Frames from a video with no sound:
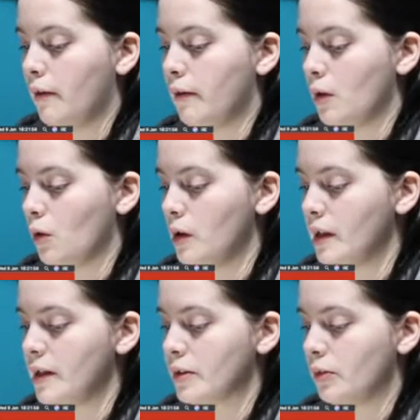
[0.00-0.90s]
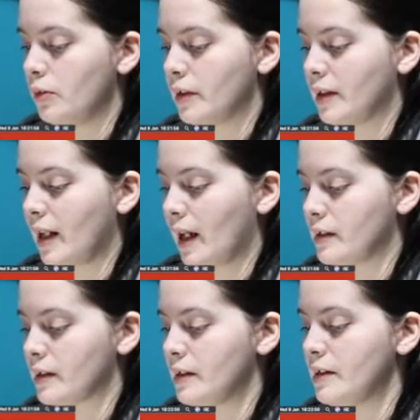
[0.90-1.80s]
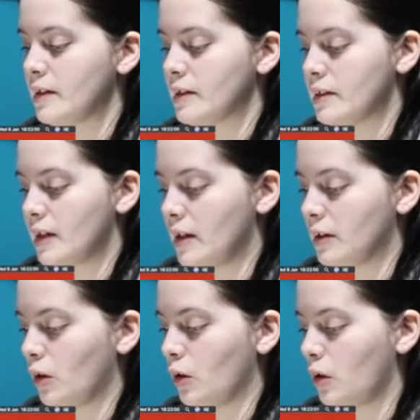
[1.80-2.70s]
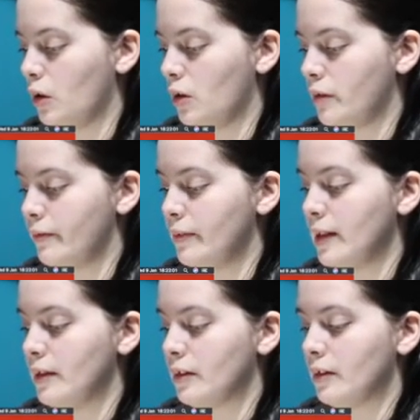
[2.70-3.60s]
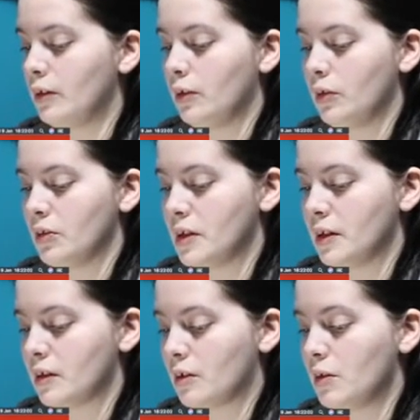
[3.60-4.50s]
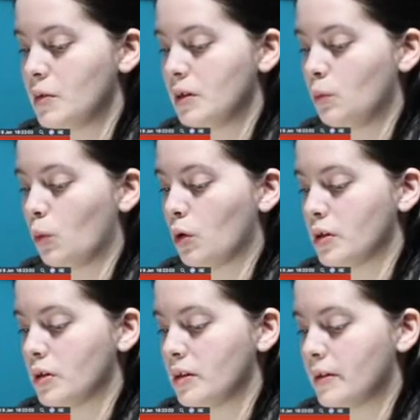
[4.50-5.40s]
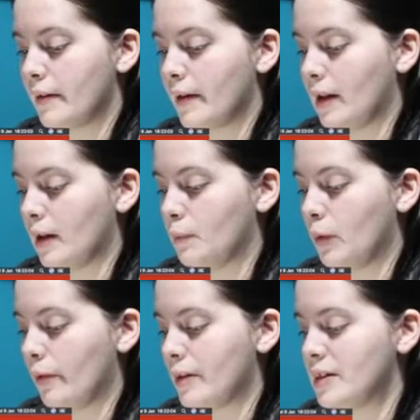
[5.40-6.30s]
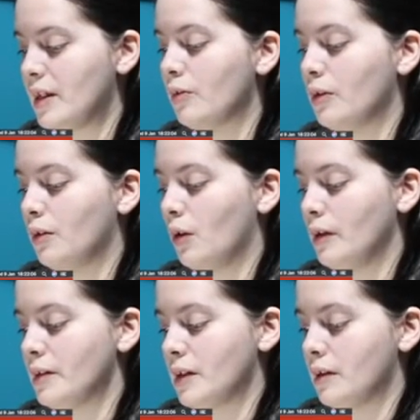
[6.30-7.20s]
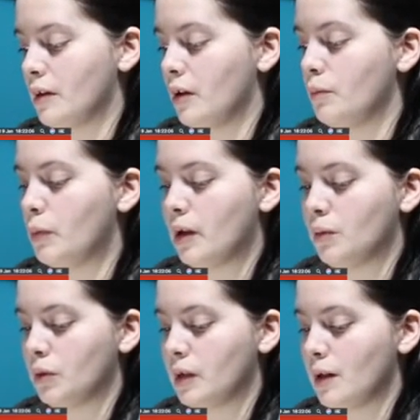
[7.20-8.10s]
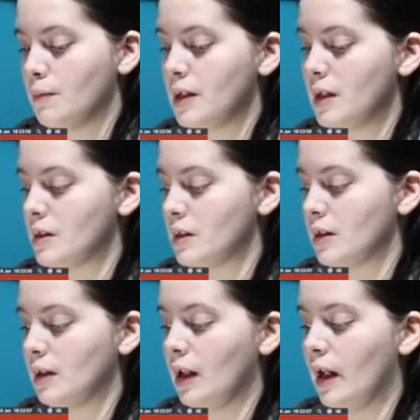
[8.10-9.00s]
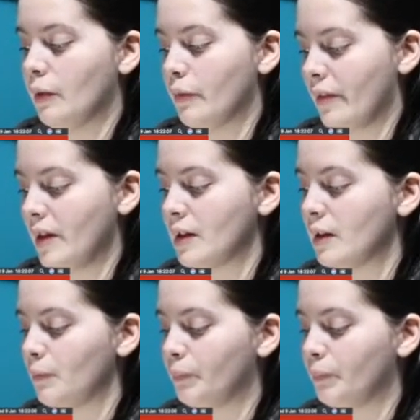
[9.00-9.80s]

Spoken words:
The ornate golden casket, standing on clawed feet, whose inscription warns that both secret knowledge and unbearable temptation lie within.